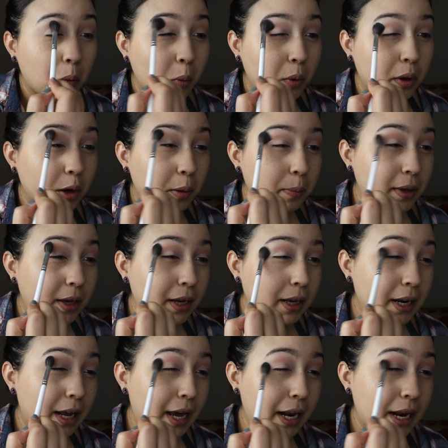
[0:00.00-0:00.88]
we are
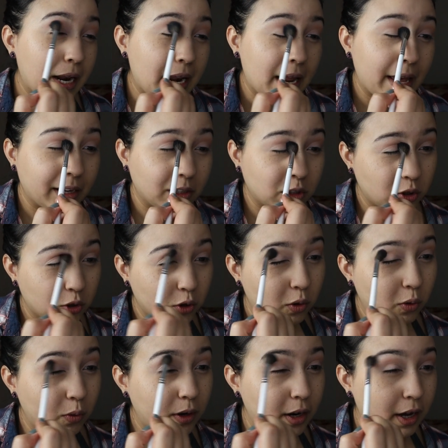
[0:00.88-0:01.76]
being
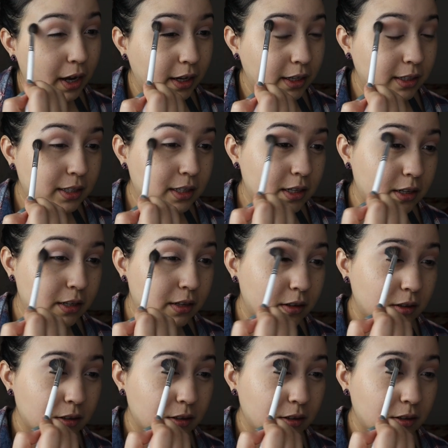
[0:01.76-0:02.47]
natural, not